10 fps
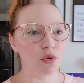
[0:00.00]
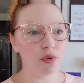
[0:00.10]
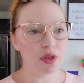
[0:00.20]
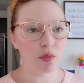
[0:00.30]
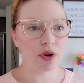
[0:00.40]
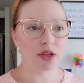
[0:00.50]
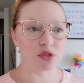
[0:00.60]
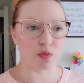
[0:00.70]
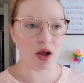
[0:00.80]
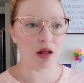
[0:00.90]
really want to
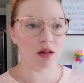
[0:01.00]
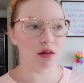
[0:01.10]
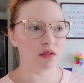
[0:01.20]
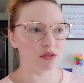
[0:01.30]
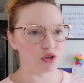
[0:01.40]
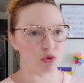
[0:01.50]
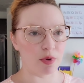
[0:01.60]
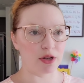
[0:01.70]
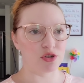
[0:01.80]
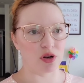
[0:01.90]
dwell too
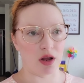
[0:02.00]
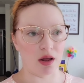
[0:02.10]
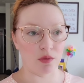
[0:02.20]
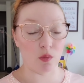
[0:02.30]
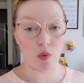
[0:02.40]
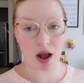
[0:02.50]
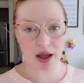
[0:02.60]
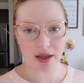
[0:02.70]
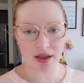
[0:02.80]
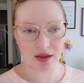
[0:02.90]
much on
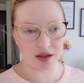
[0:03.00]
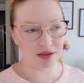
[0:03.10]
why,